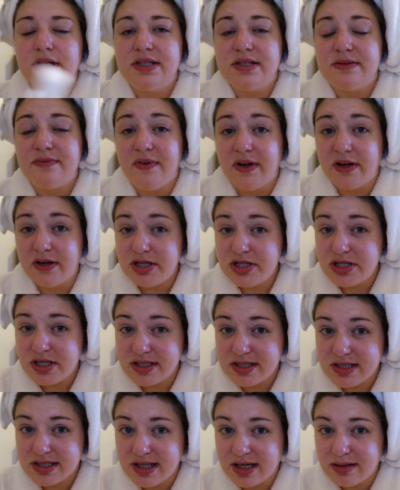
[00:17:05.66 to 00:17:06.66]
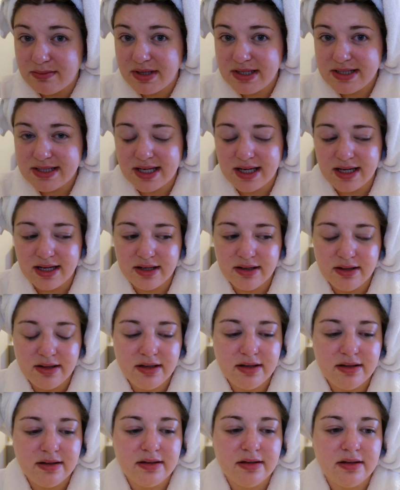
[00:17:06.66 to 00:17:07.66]
it's very gentle on my
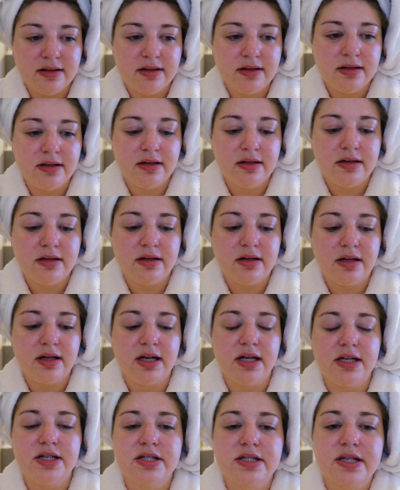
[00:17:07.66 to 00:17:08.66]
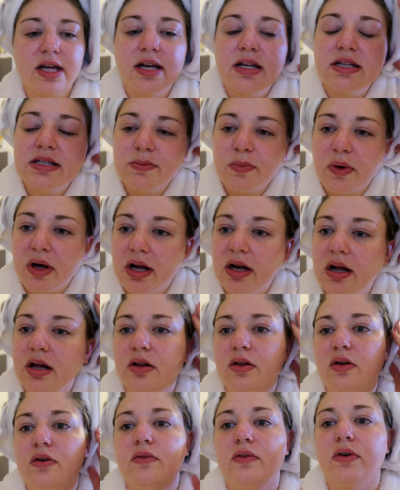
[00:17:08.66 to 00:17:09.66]
skin. And I just kind of spray it
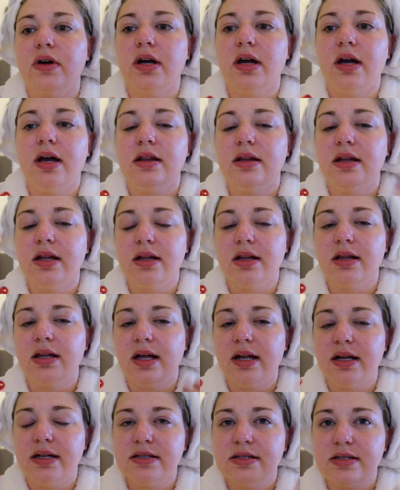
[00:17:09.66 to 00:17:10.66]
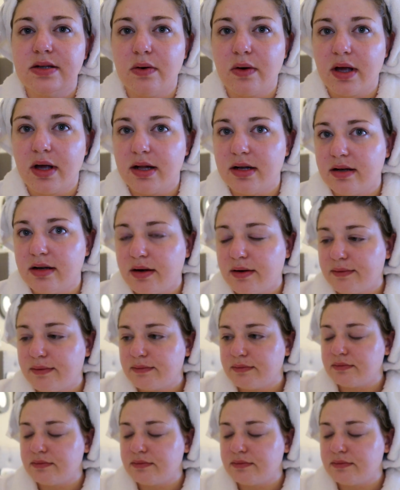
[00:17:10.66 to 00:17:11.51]
all over and then let it soak in.